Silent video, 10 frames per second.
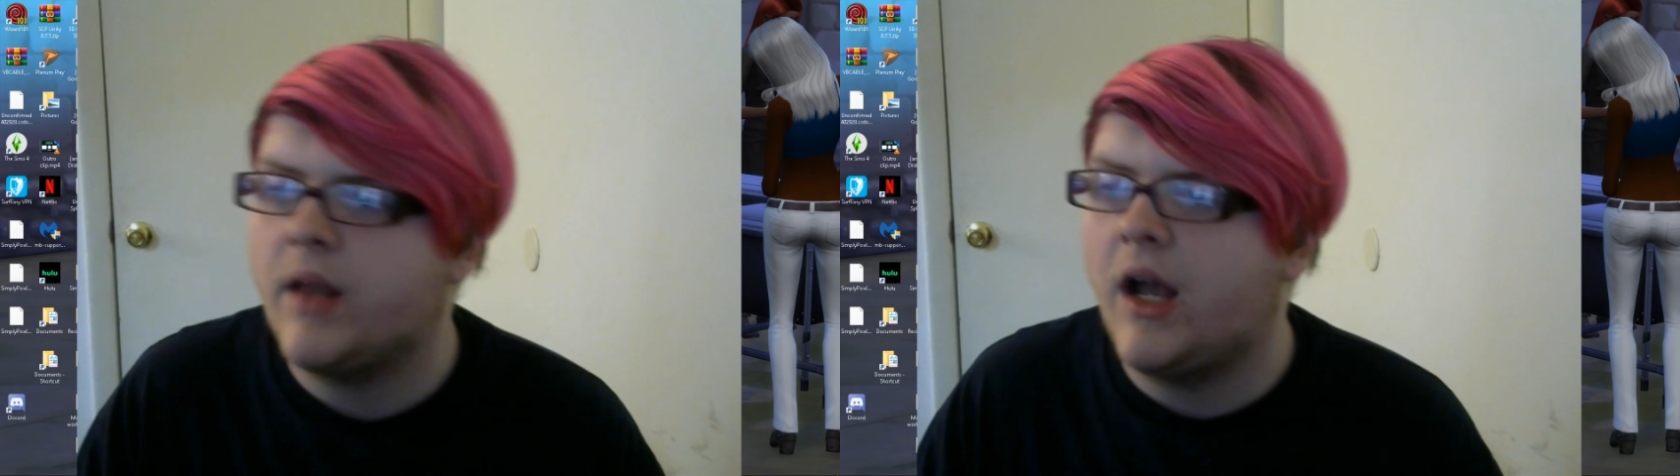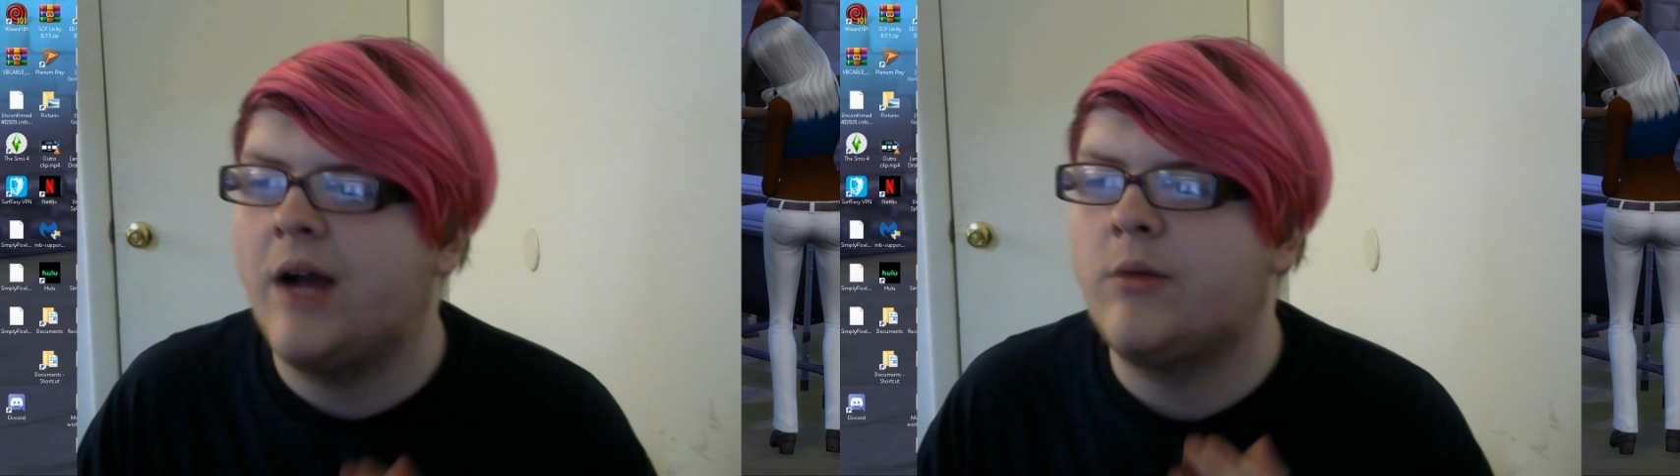
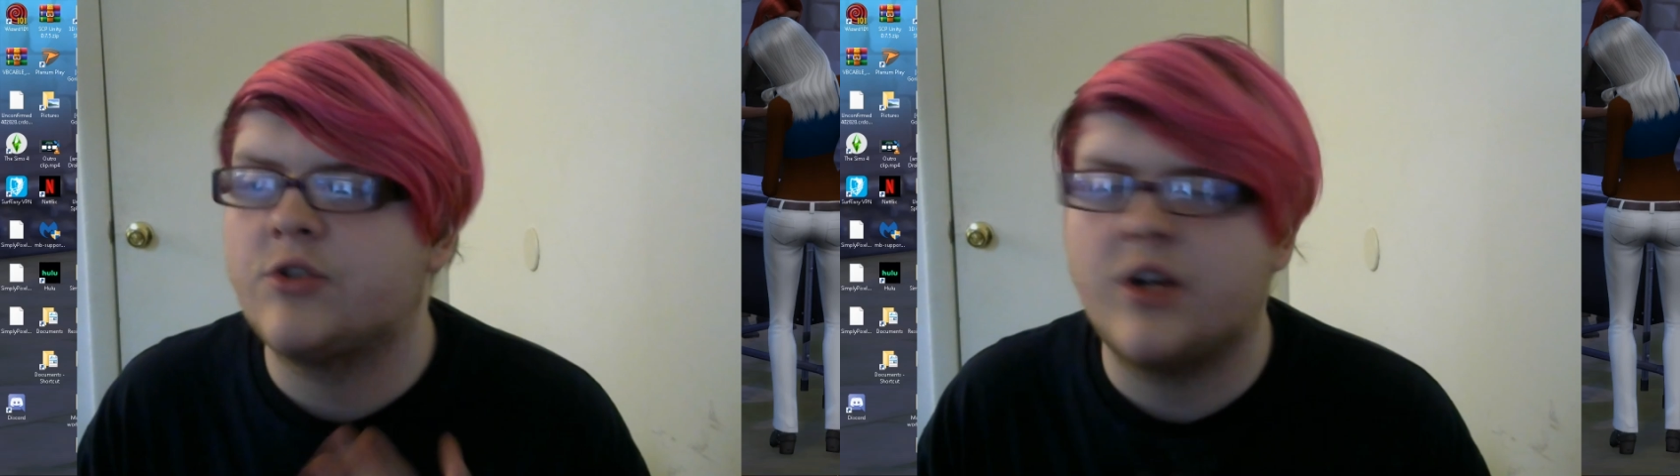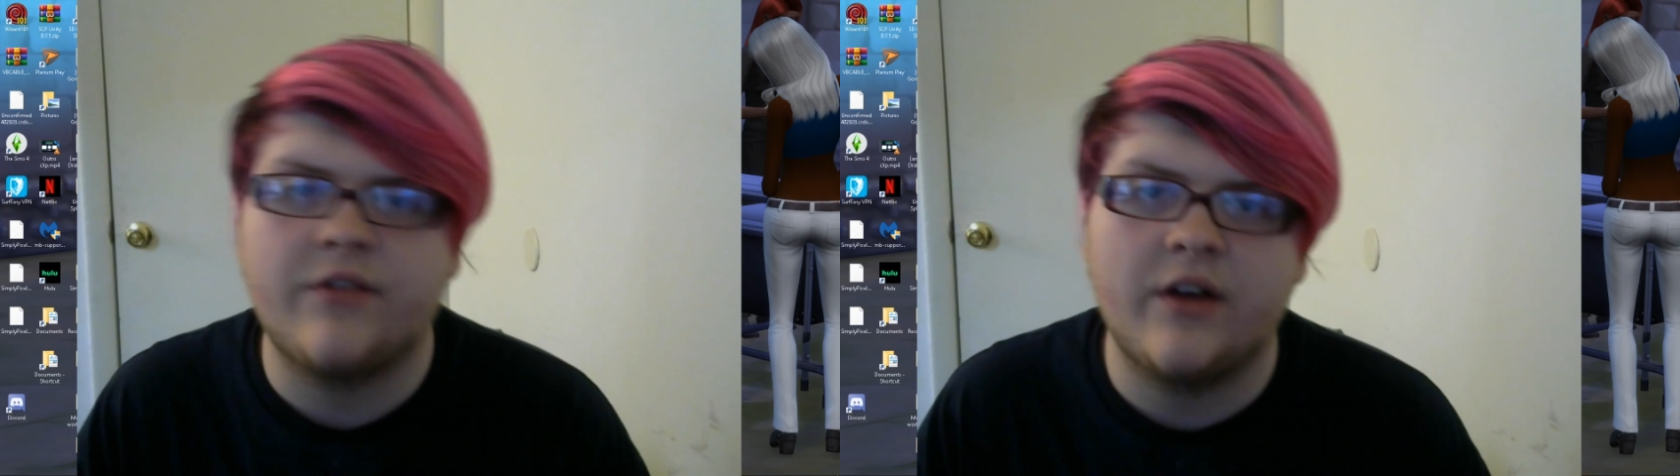I will
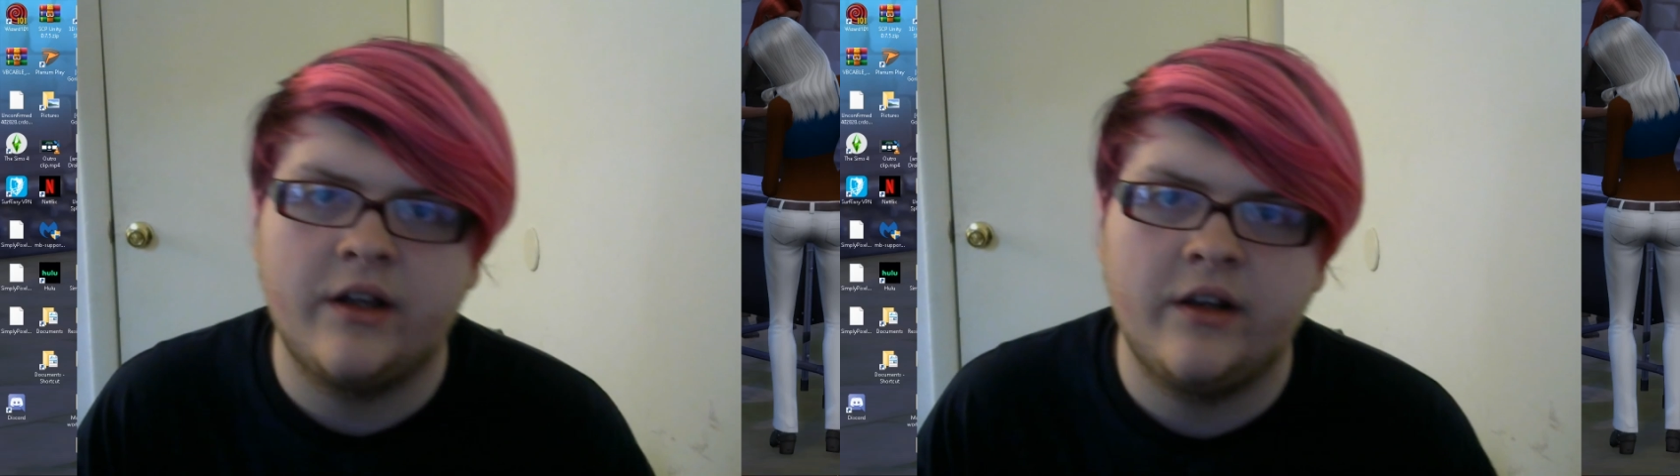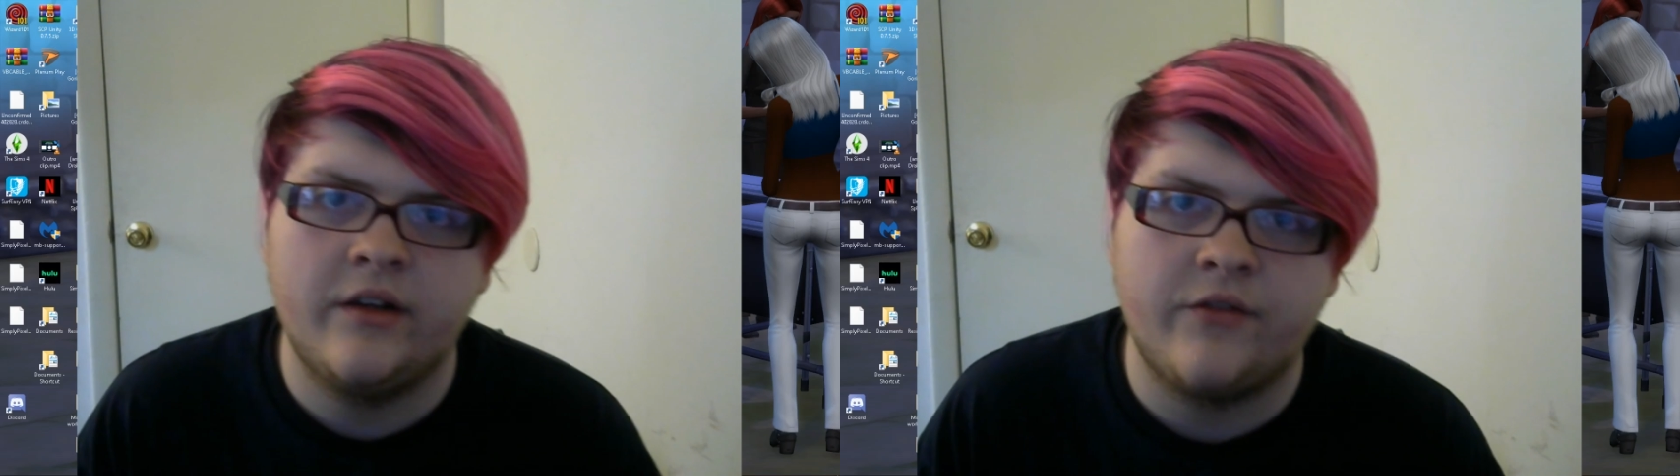try to
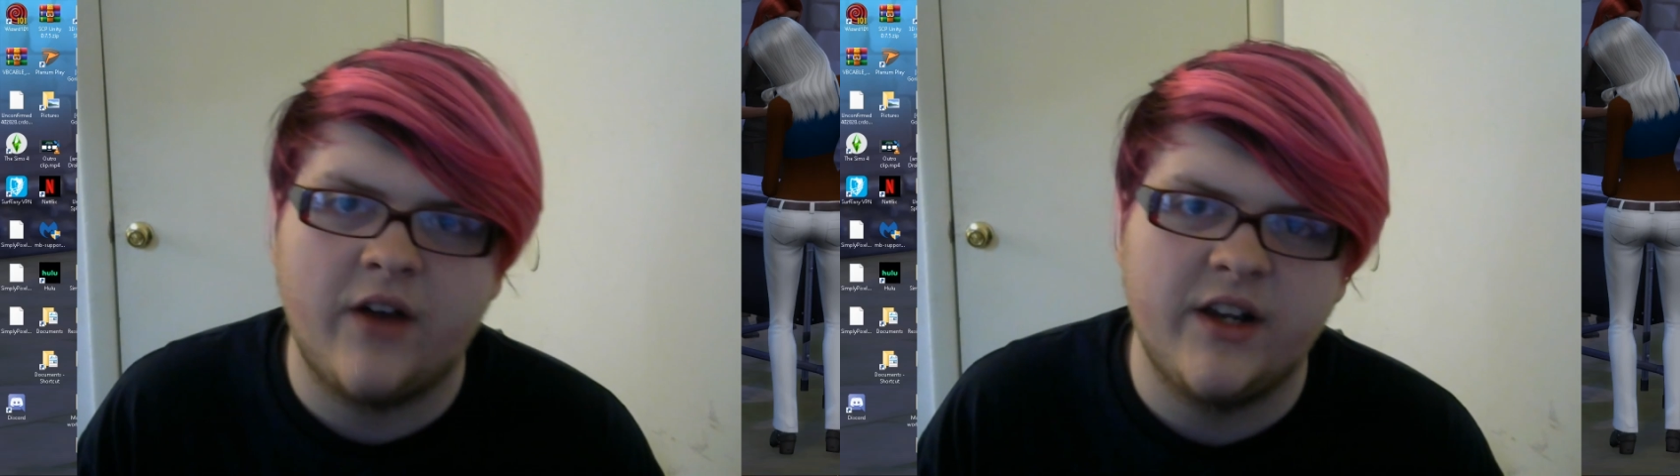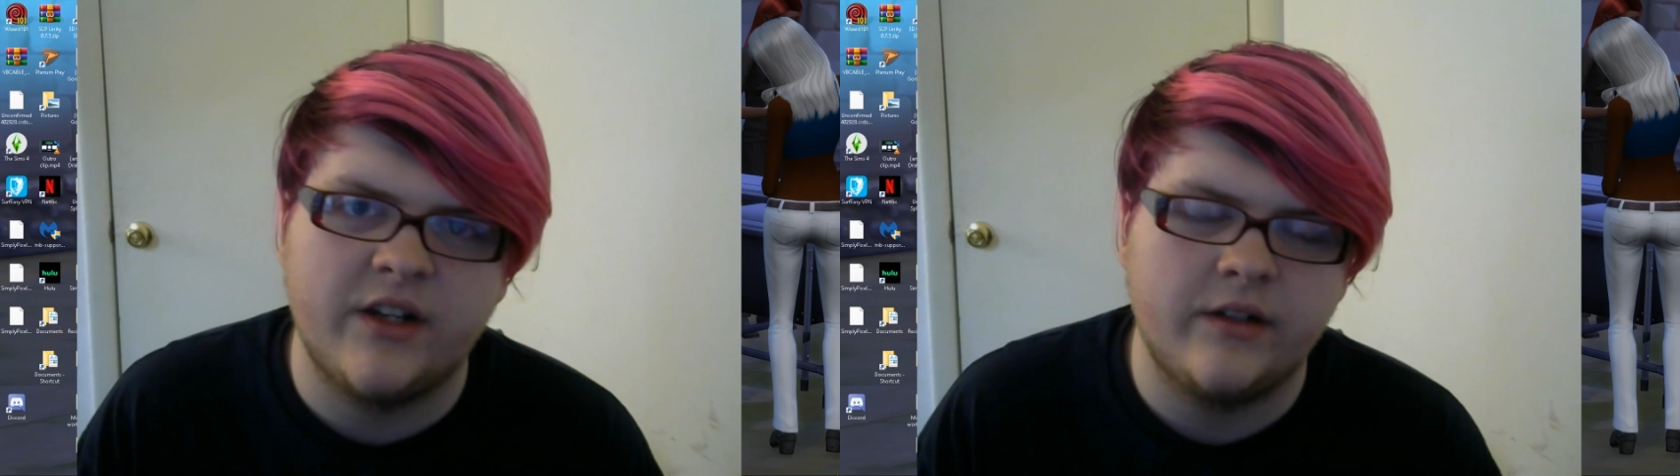find,
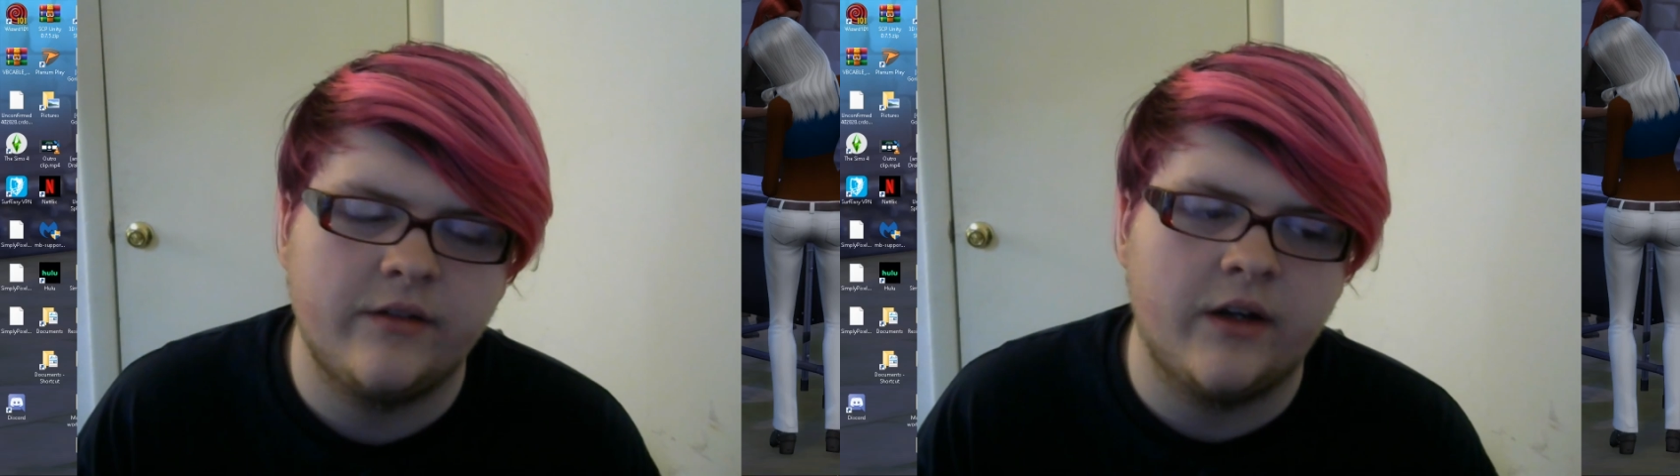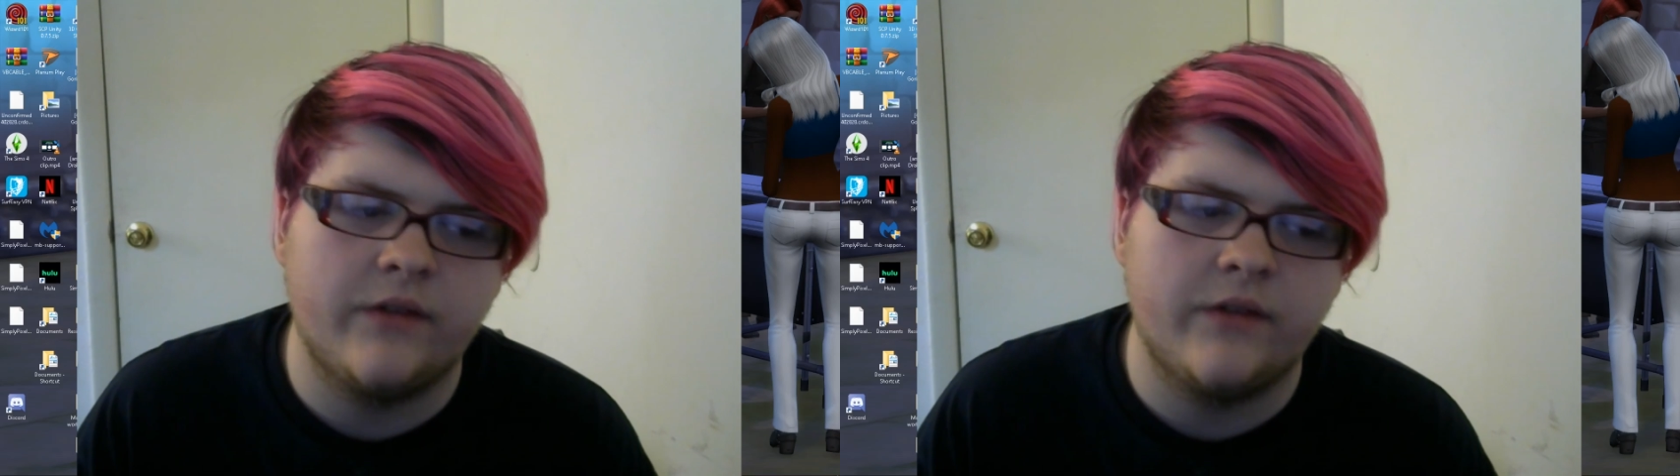find uh,